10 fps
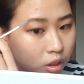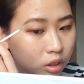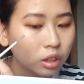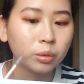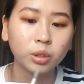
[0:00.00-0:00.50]

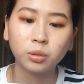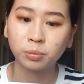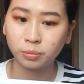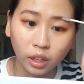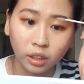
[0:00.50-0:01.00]
There we go.
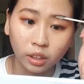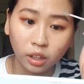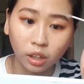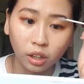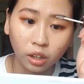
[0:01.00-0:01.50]
And
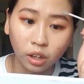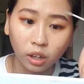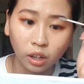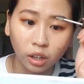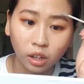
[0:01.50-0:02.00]

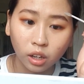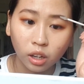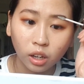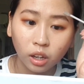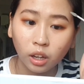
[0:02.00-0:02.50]
uh,
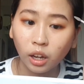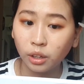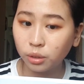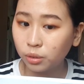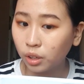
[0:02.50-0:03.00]
I
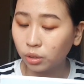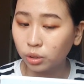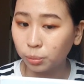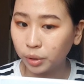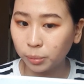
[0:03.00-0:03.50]
don't know how to
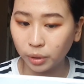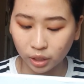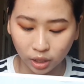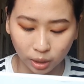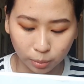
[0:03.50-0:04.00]
make my
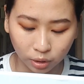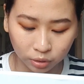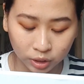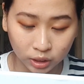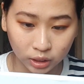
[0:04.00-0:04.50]

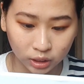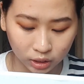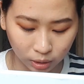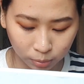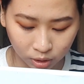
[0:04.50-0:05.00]
eyebrows
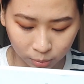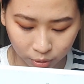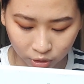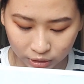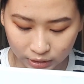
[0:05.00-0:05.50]
similar
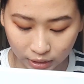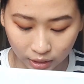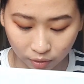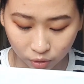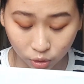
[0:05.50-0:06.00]
because they're
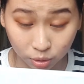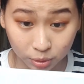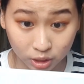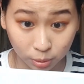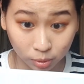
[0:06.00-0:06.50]
never gonna be
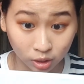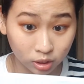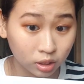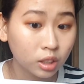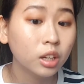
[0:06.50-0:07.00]
similar.
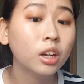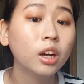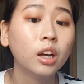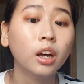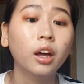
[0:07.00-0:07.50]

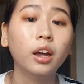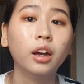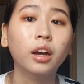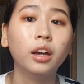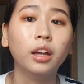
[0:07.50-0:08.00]

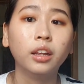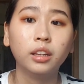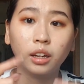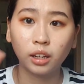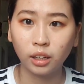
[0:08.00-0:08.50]

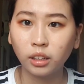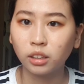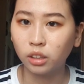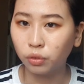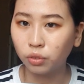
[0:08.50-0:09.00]
They are like
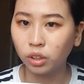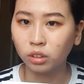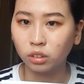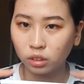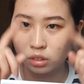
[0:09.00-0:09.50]
different.
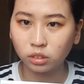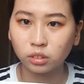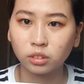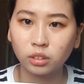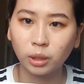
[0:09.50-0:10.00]

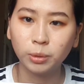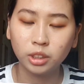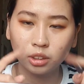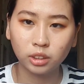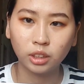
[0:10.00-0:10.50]
I
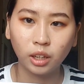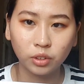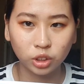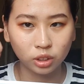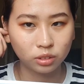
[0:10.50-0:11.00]
mean, they have a
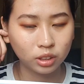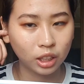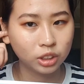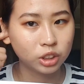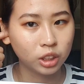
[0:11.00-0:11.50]
general
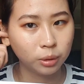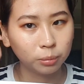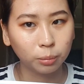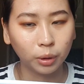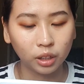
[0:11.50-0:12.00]
art shape,
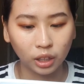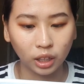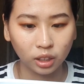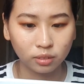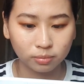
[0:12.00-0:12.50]
but
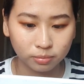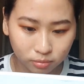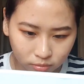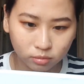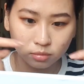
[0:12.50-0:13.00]

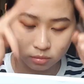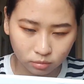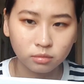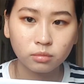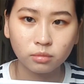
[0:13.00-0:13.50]

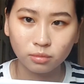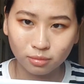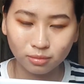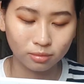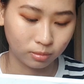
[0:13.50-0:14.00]
like,
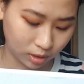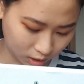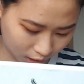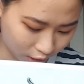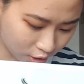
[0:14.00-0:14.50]
mm,
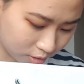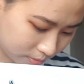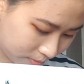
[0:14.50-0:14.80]
cannot.